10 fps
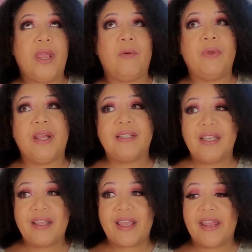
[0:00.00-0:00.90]
And when I
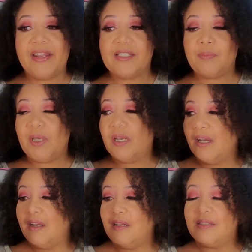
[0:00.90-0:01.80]
say that, it's
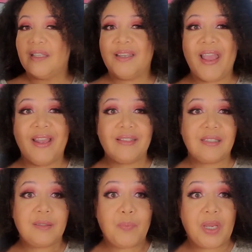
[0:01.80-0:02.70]
because it has
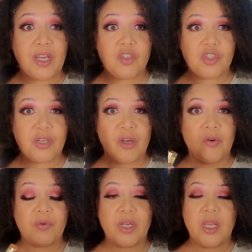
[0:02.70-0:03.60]
this peach
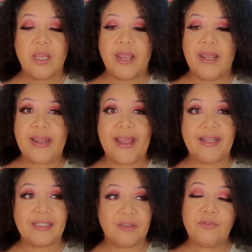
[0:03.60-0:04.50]
note. It
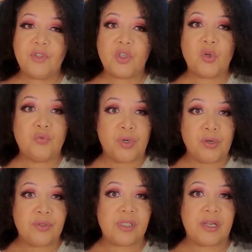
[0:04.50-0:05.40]
has the, you know,
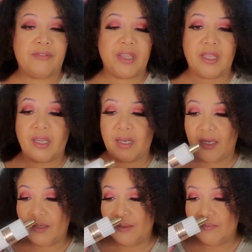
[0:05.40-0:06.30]
rose and everything in
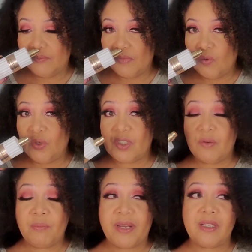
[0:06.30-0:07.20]
it, which
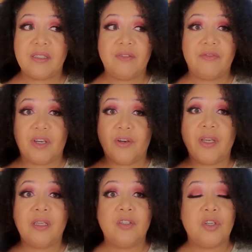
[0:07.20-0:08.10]
makes it
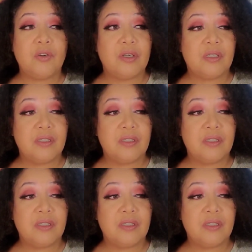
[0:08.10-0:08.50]
very, you know,